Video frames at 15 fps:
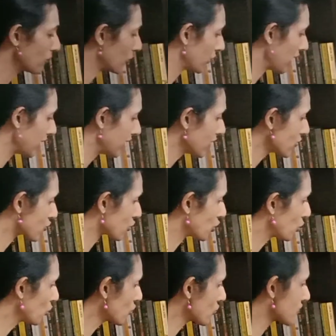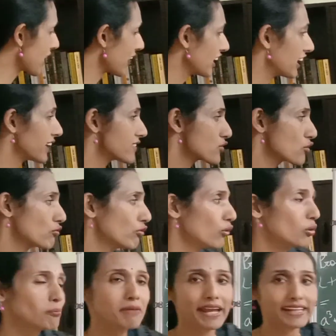them together. So two sine raised to
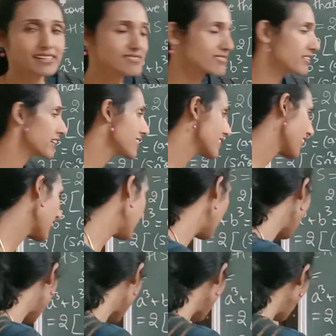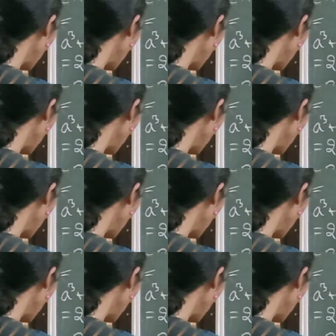four minus three sine raised